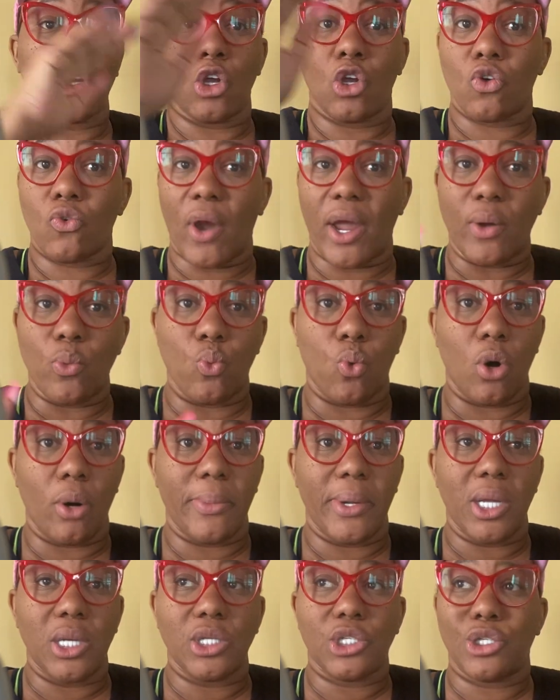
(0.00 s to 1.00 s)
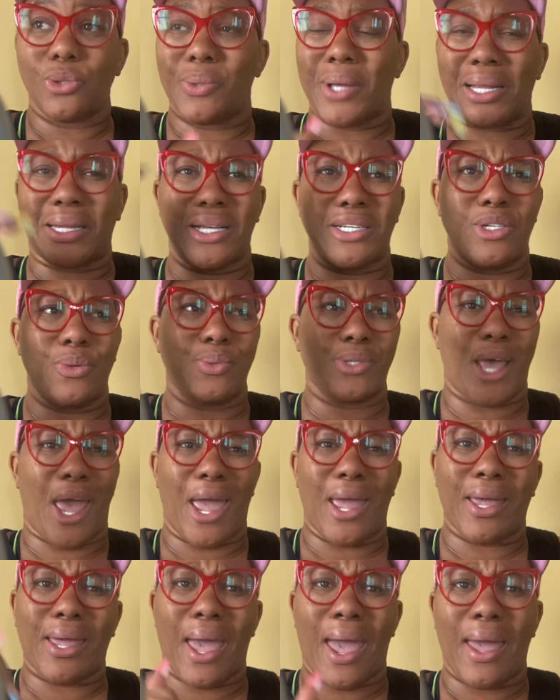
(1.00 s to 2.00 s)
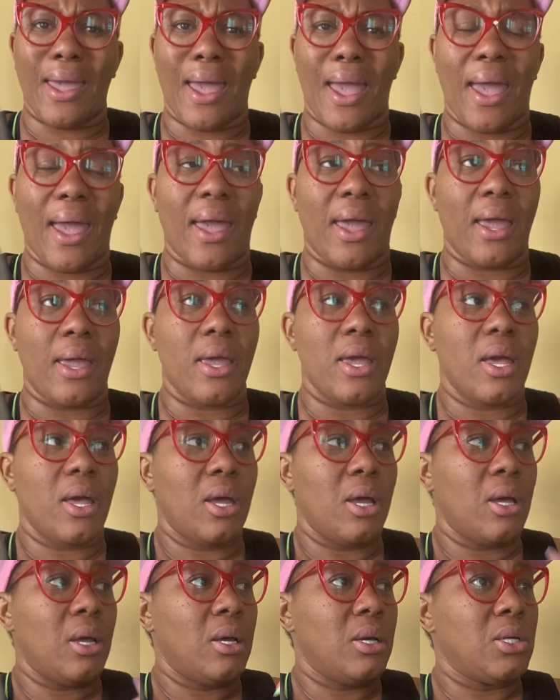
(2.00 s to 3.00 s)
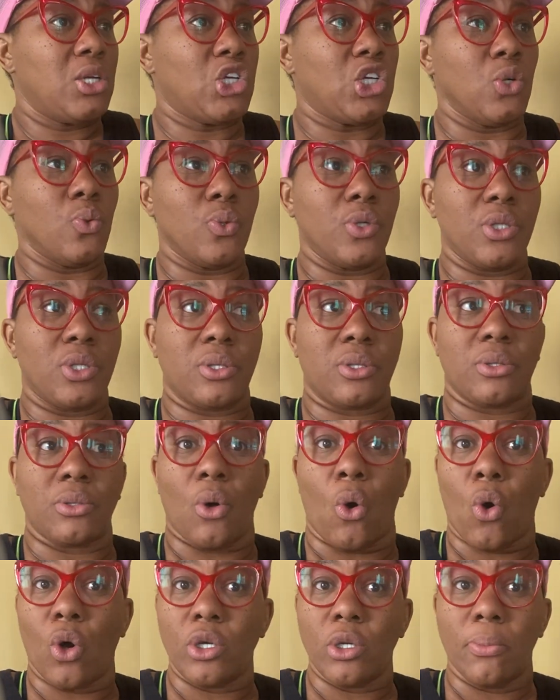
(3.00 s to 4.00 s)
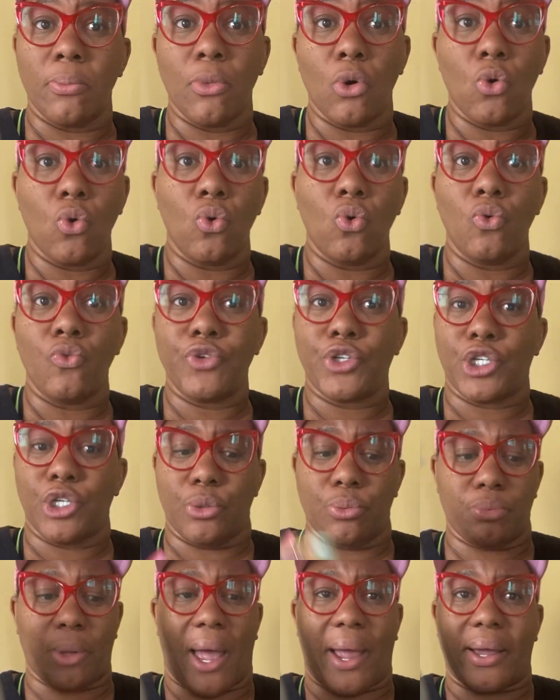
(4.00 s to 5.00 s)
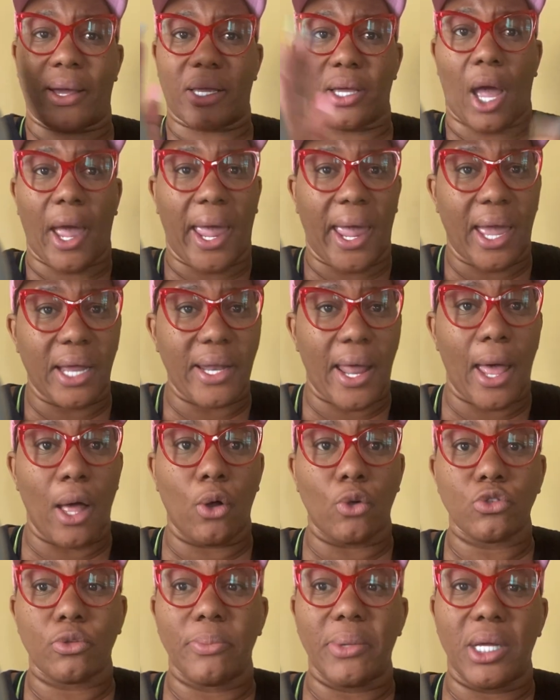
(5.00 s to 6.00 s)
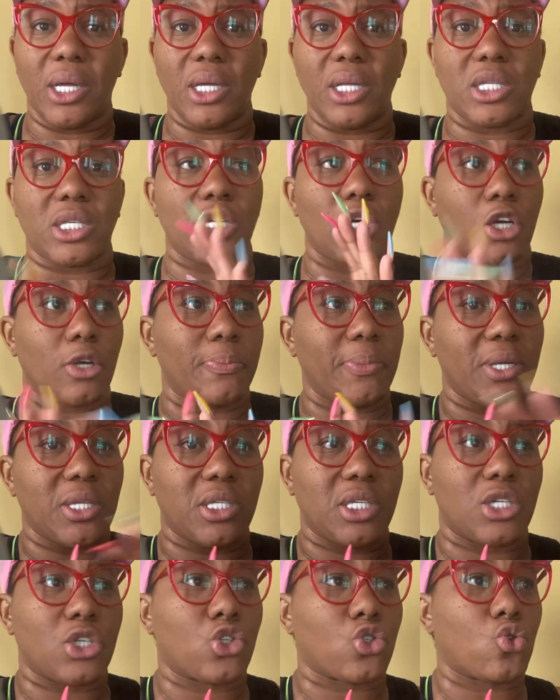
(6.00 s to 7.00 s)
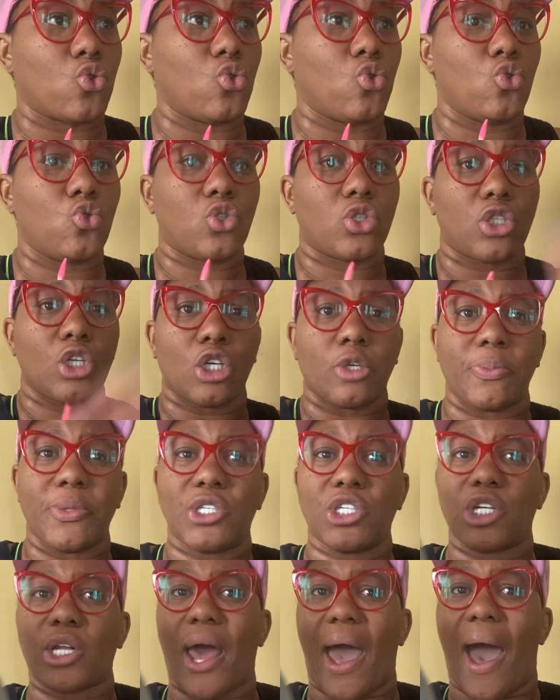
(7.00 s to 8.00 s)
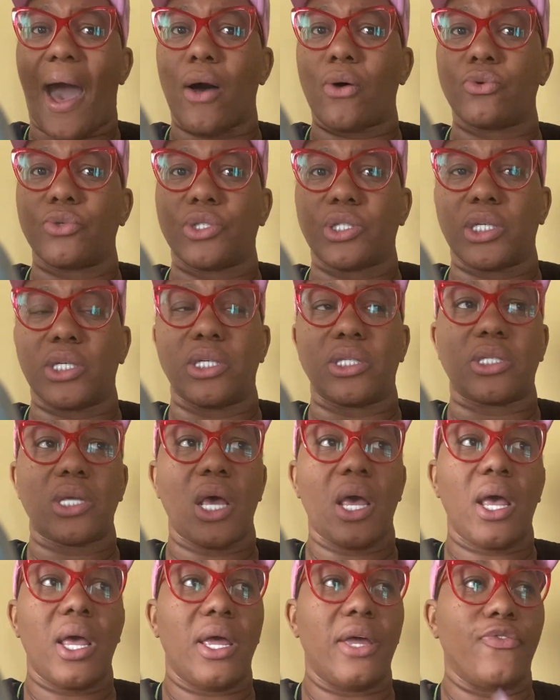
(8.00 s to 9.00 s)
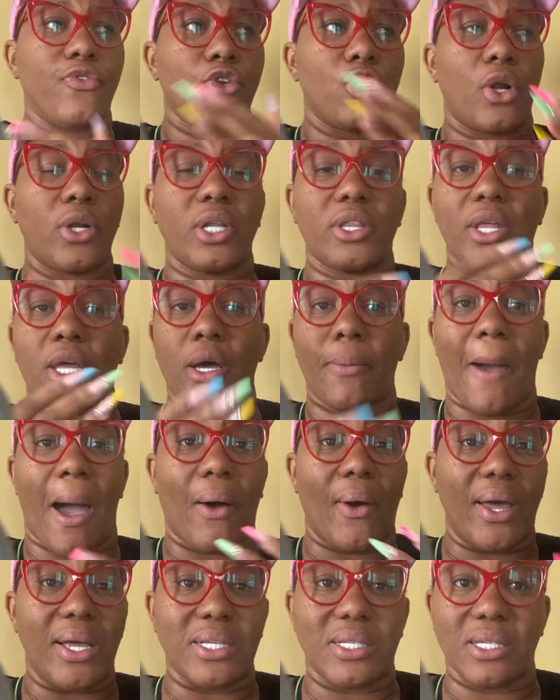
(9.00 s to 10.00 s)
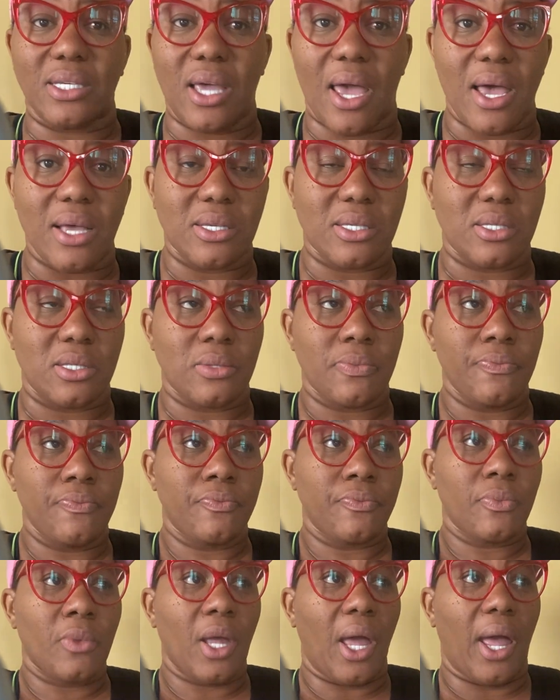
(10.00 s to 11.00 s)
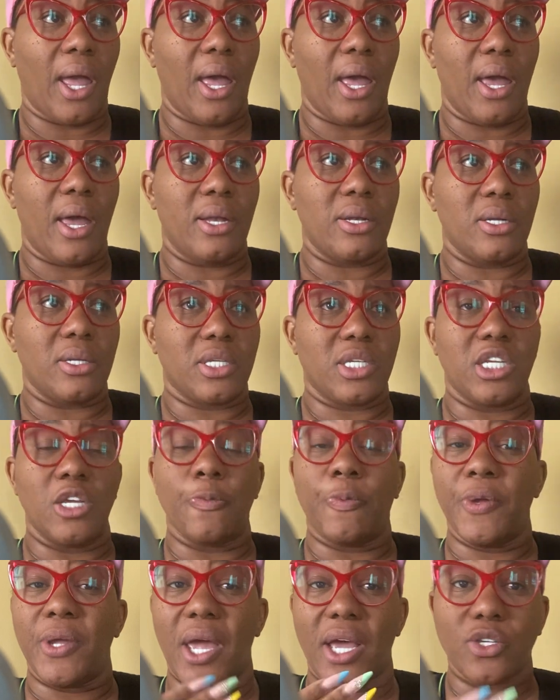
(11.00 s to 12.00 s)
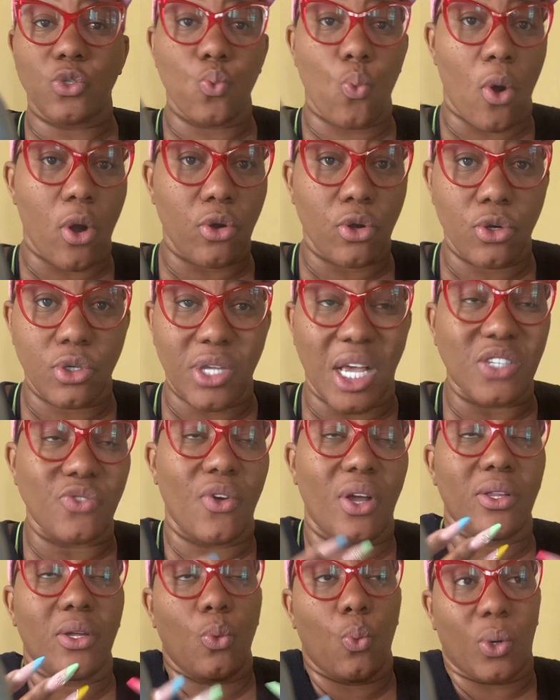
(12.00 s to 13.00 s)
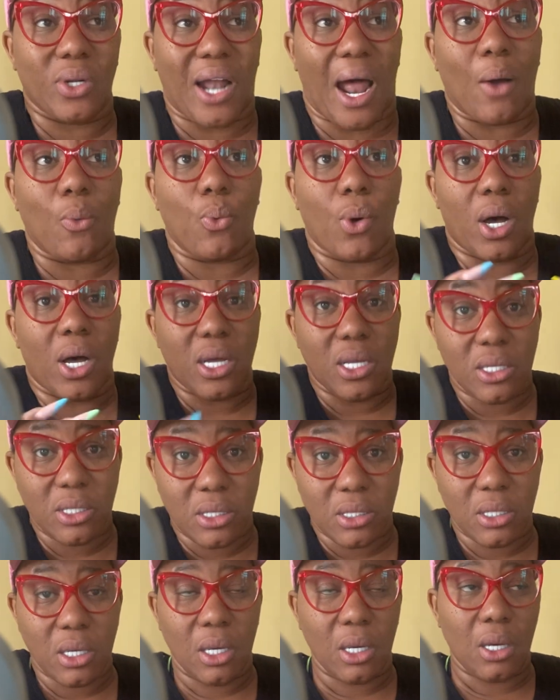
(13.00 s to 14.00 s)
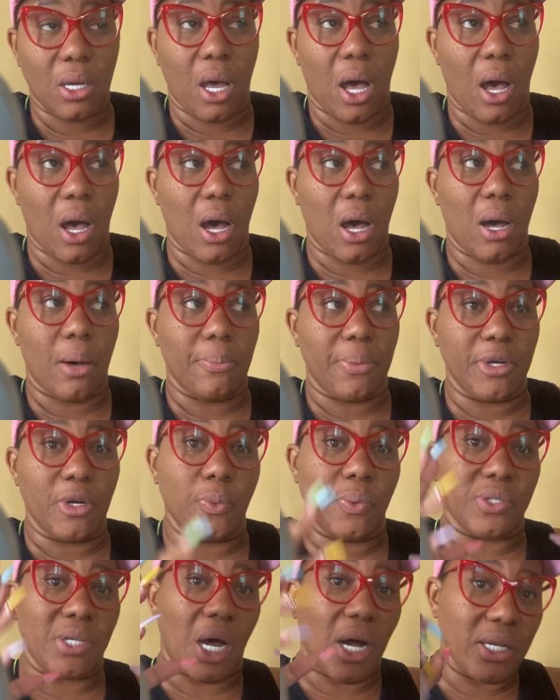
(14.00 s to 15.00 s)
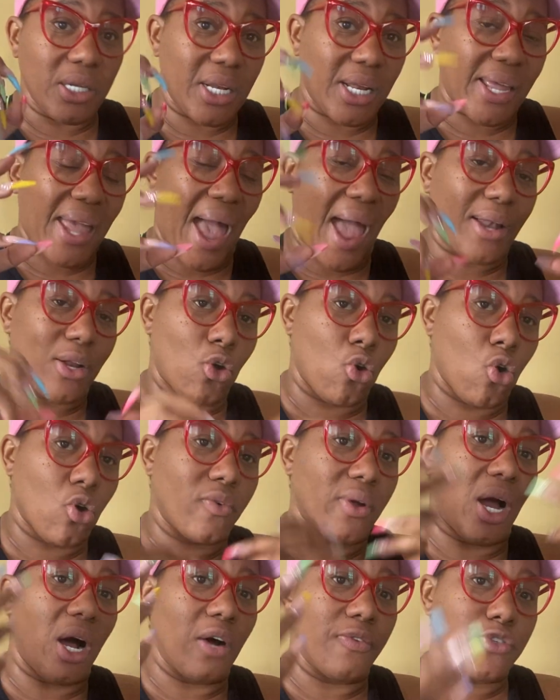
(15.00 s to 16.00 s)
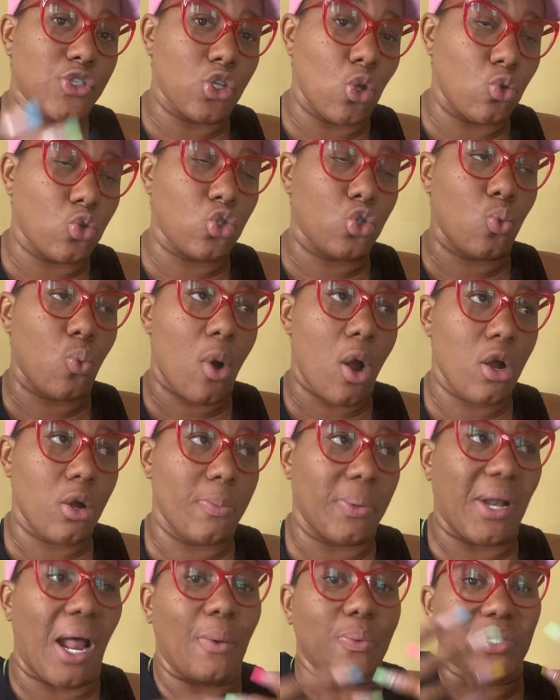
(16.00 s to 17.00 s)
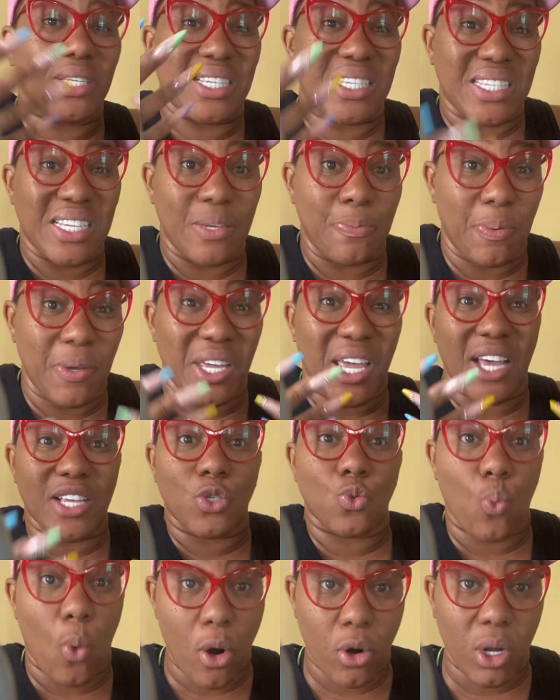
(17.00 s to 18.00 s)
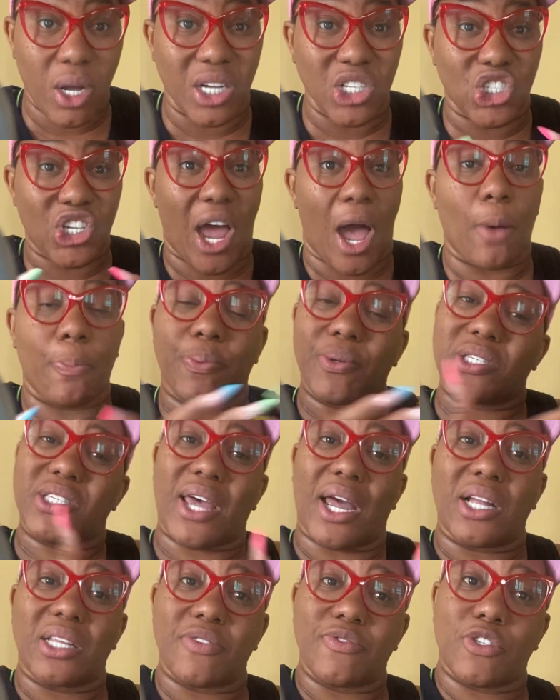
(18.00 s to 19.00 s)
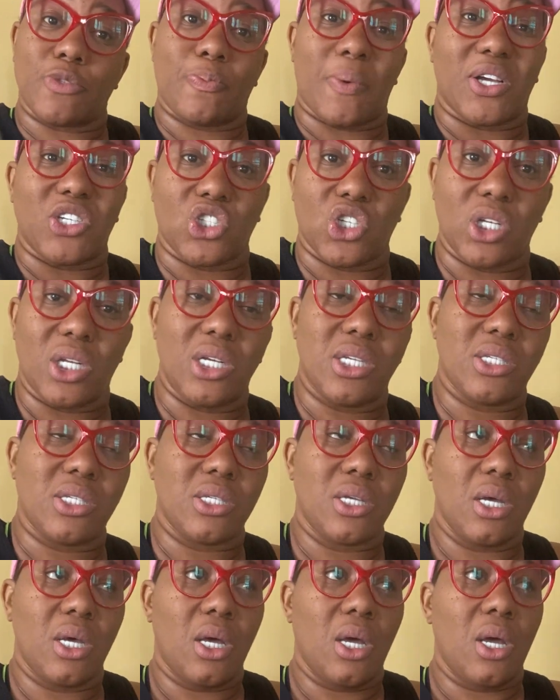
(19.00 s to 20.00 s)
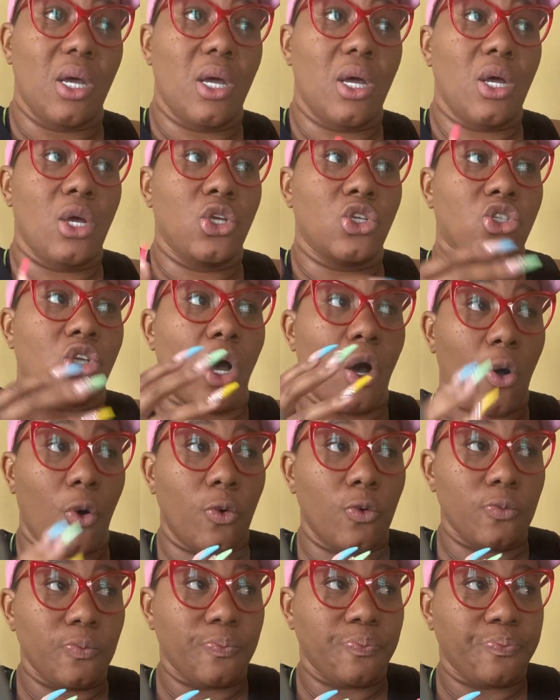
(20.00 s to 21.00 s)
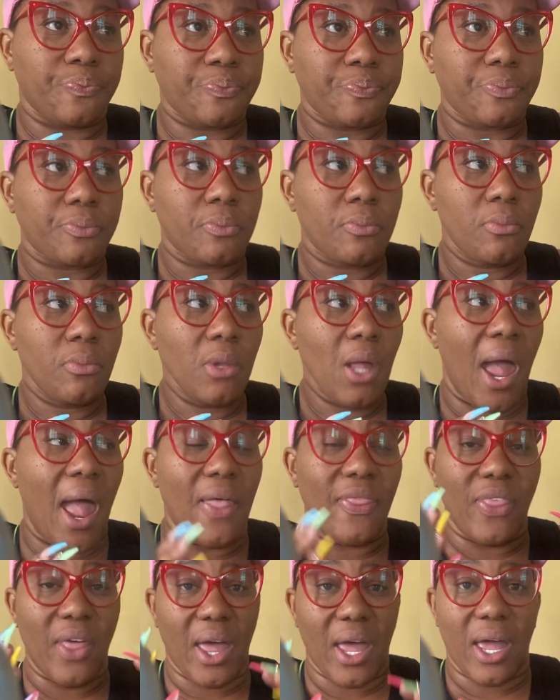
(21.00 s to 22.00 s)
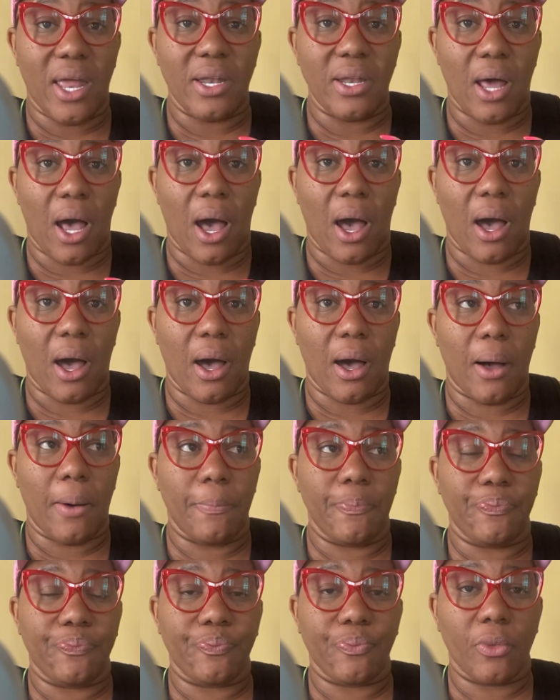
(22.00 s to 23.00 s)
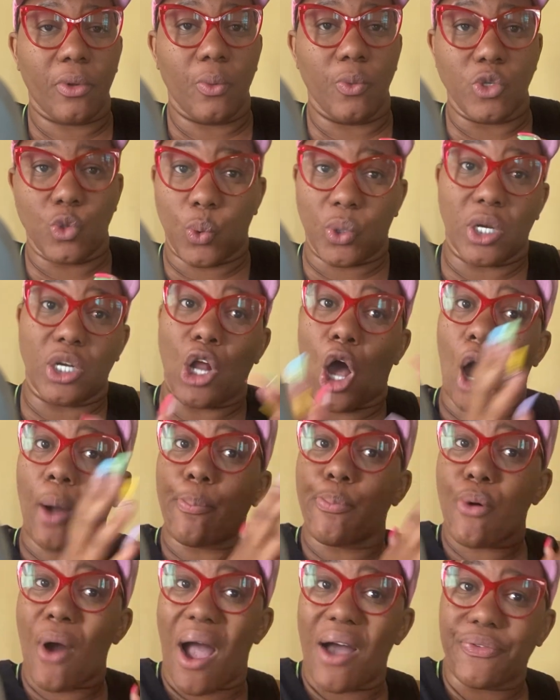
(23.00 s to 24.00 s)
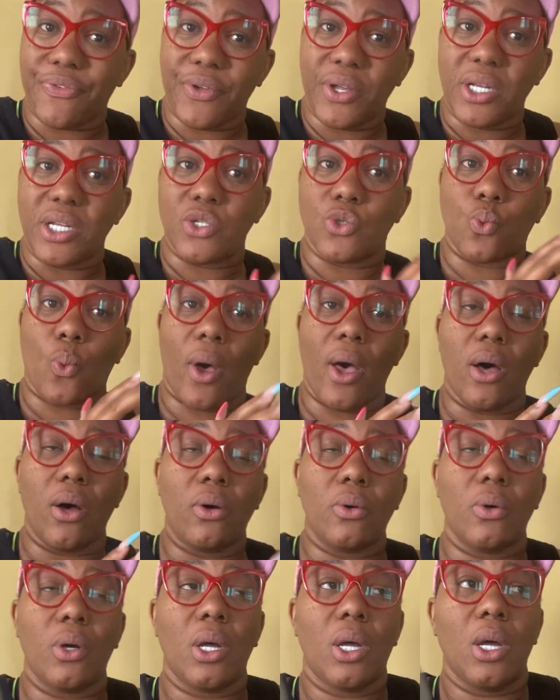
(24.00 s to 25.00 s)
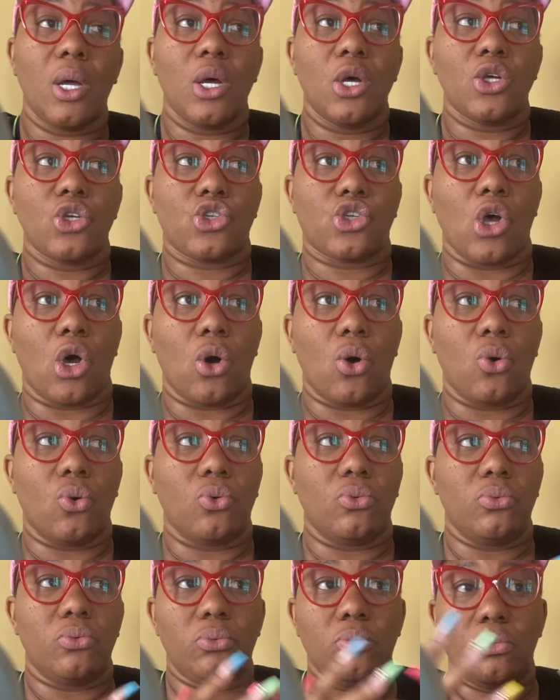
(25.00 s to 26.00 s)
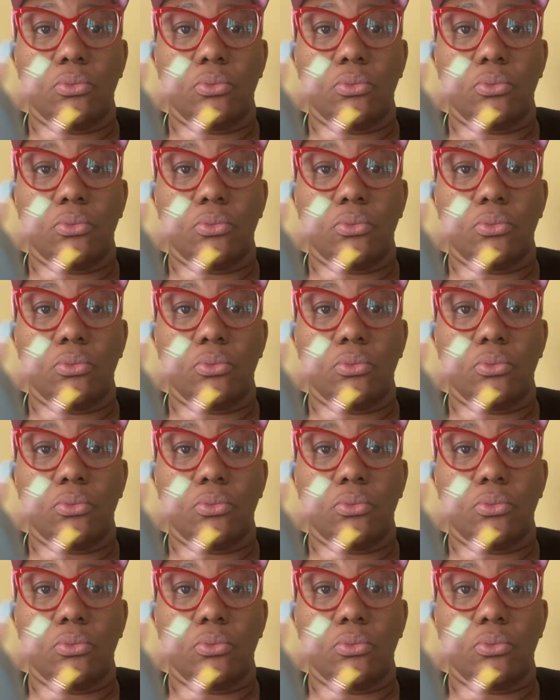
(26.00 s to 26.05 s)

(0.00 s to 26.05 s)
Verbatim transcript: great woman. She, I think she was an AKA. She was on the move. She like handheld me, took me to the schools, took me to the houses. If you know anything about ACS and CPS workers, that's really what I was. Um, but it was under the category of social work, but I was a CPS worker, a child protective specialist. So and then um, was with a nonprofit as well. So